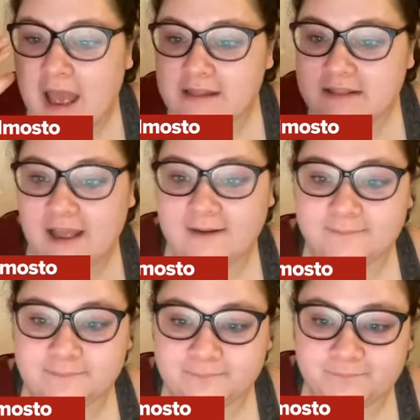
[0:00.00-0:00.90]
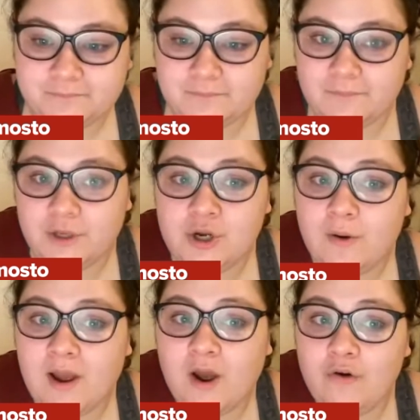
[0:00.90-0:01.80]
And then, you
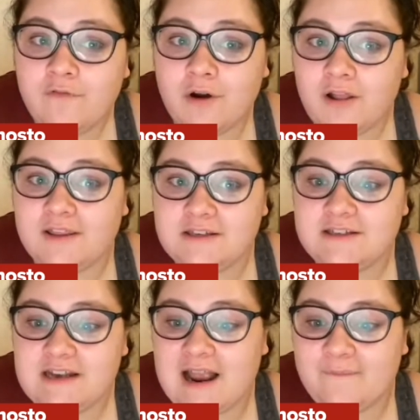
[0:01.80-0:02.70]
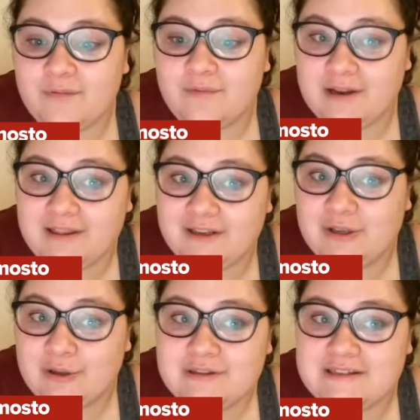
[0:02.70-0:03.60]
know, overall, he did have a really
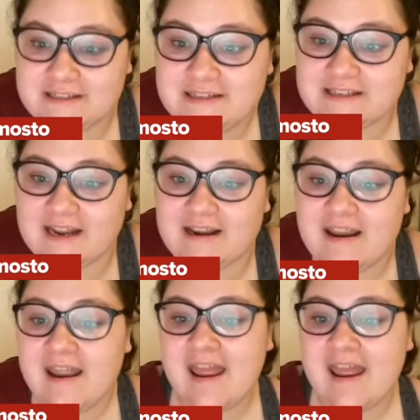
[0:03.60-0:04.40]
good season.